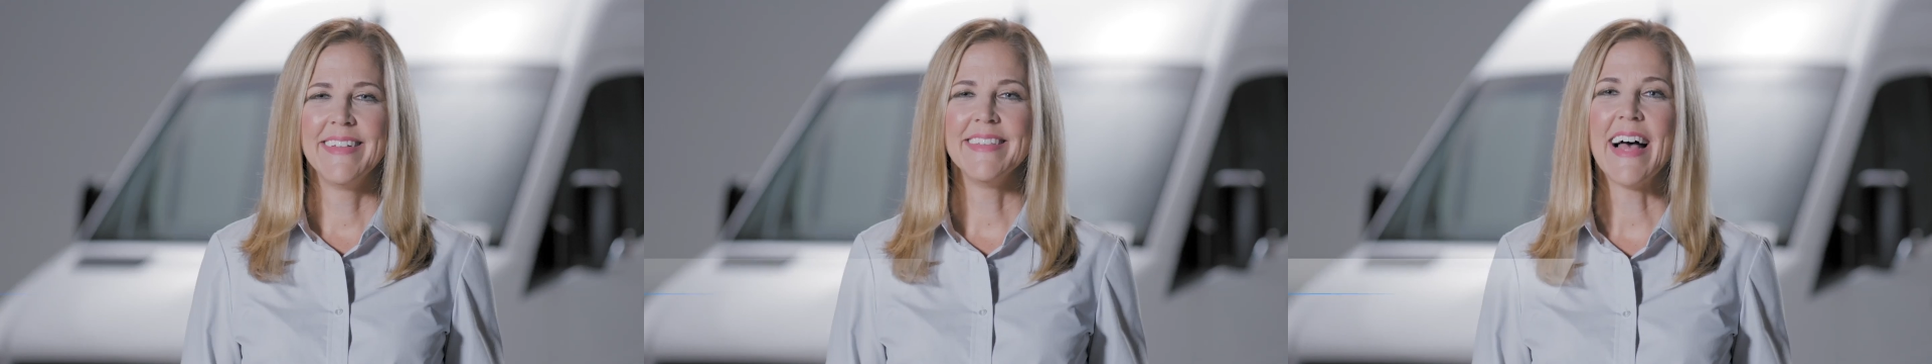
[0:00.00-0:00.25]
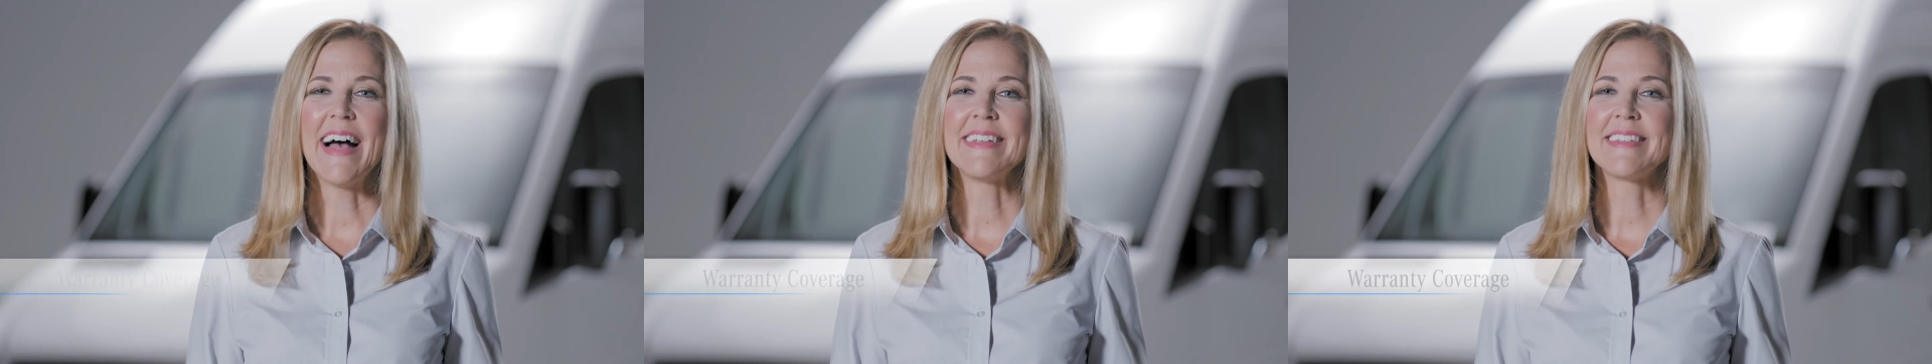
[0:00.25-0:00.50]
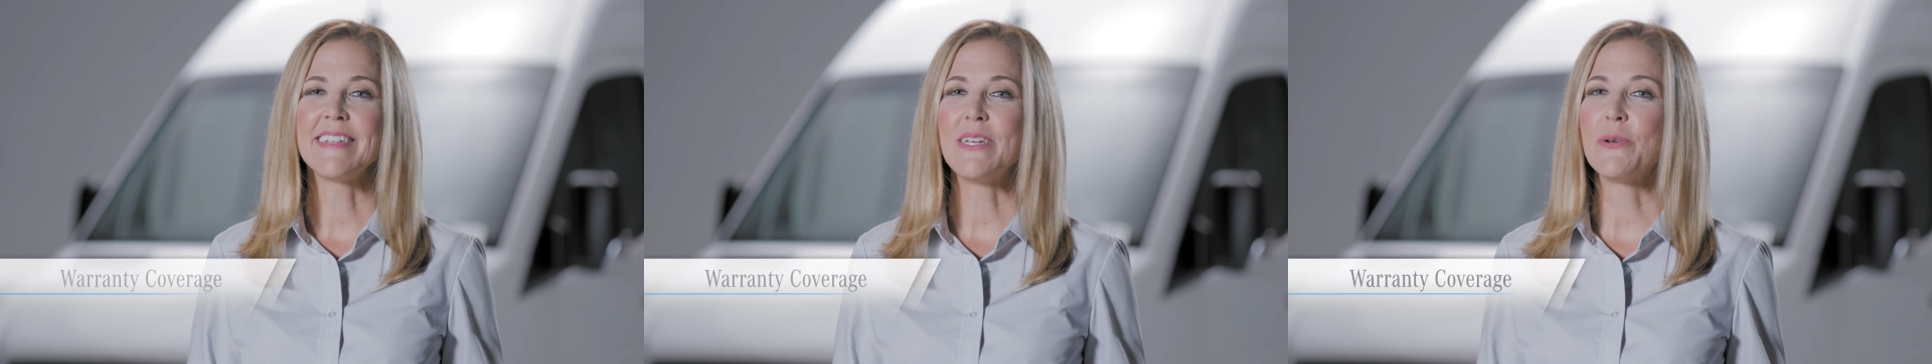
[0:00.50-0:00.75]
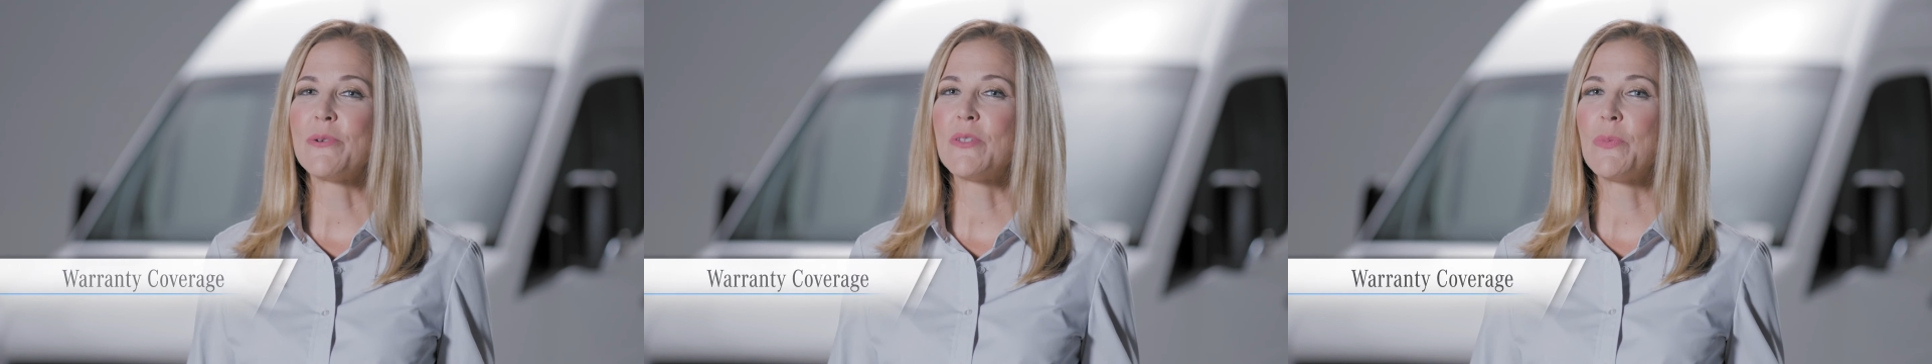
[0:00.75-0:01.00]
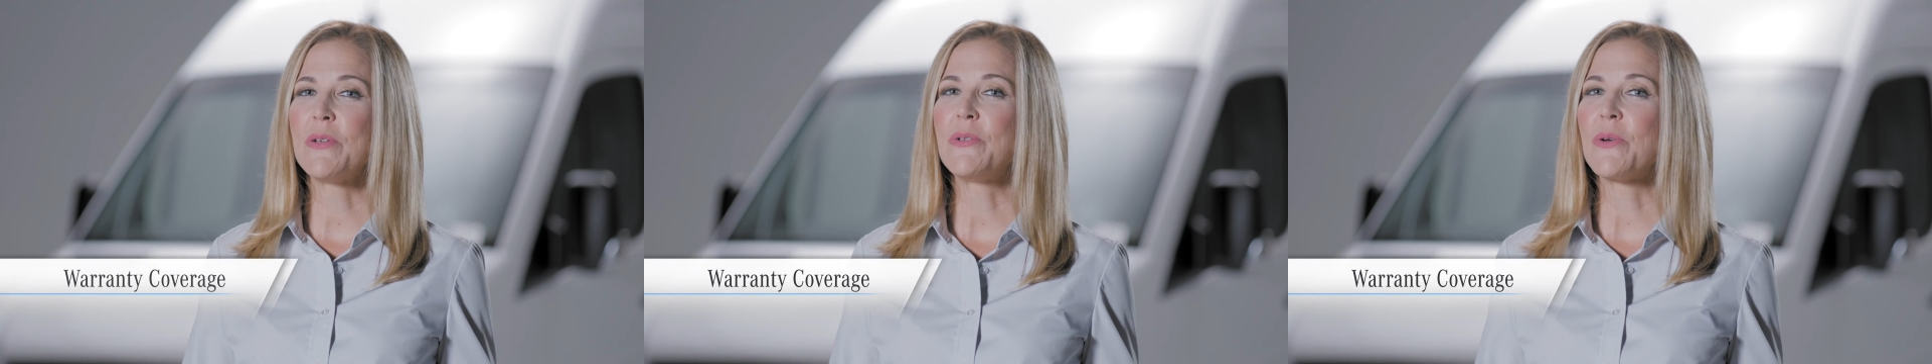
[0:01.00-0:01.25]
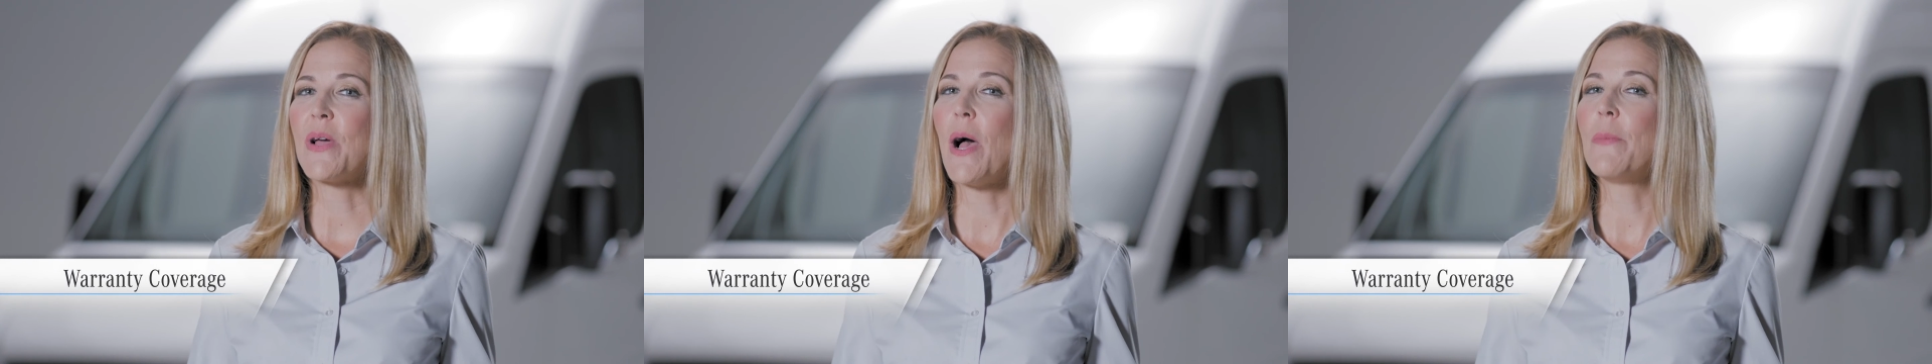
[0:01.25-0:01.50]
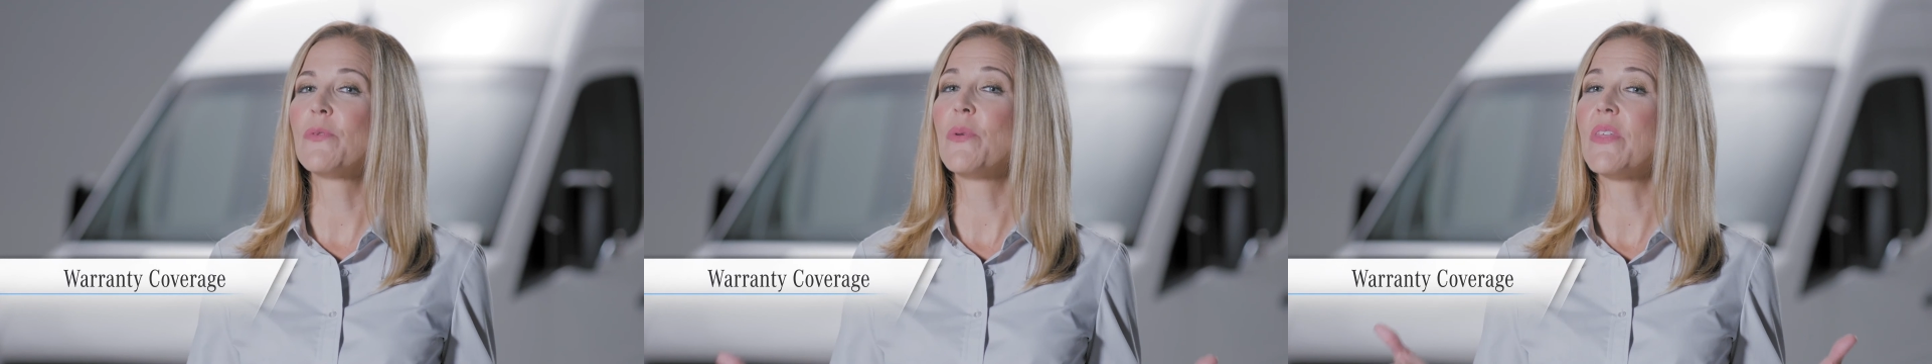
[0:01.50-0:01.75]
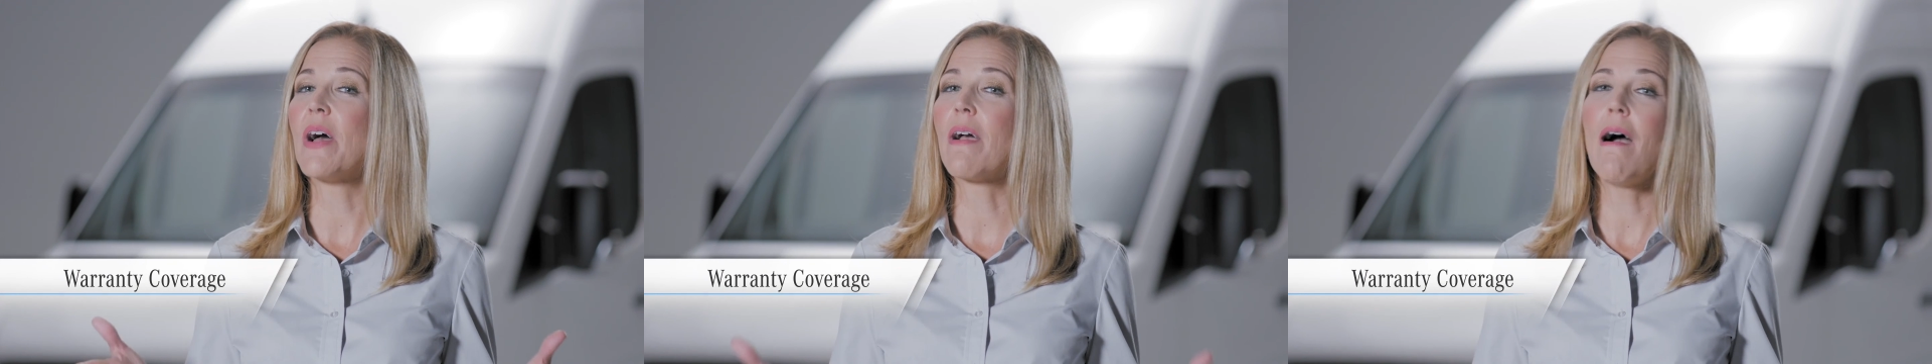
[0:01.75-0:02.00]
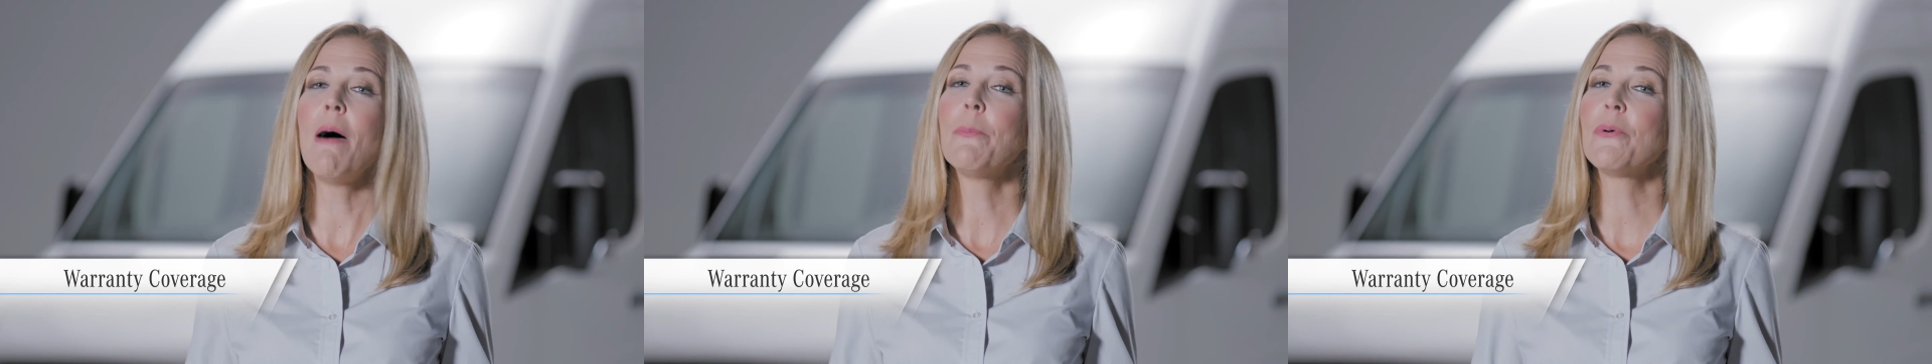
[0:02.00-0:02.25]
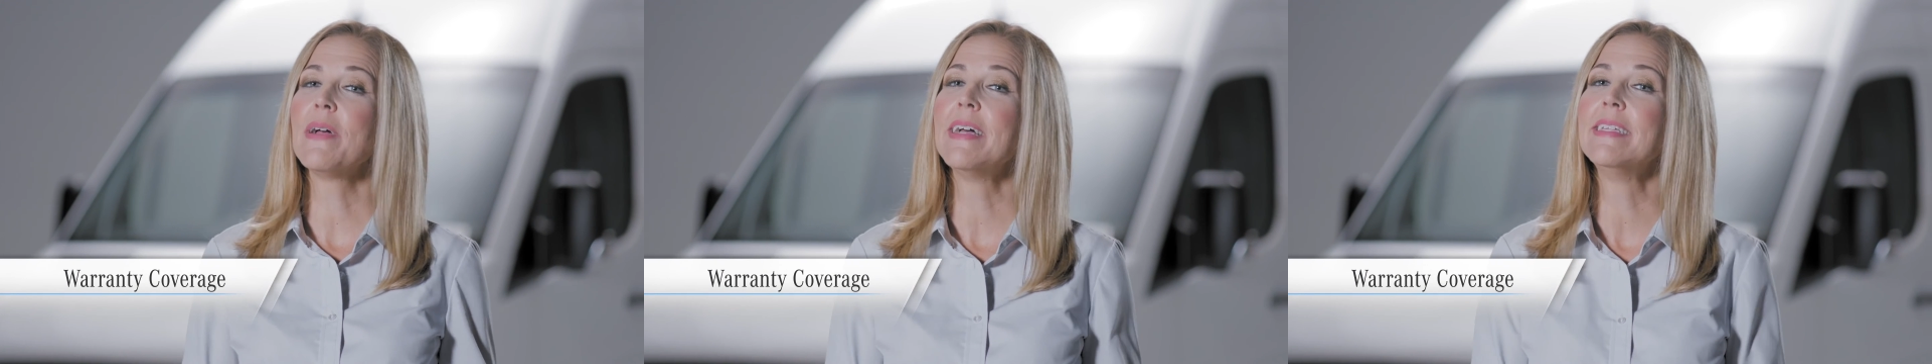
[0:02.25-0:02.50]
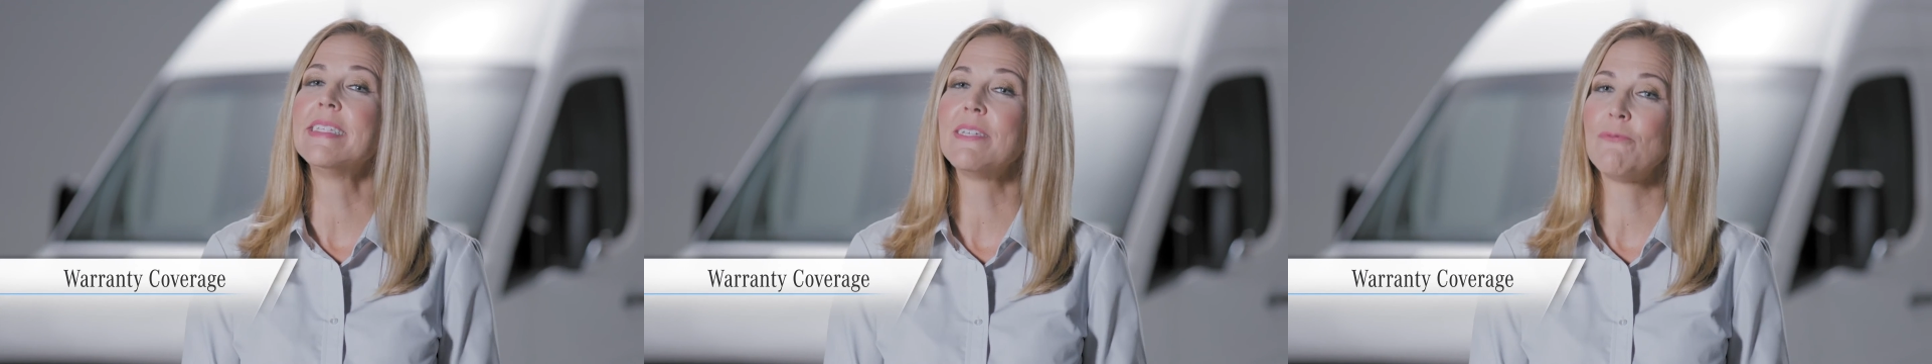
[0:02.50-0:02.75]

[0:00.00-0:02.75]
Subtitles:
Lastly, your Sprinter comes with a comprehensive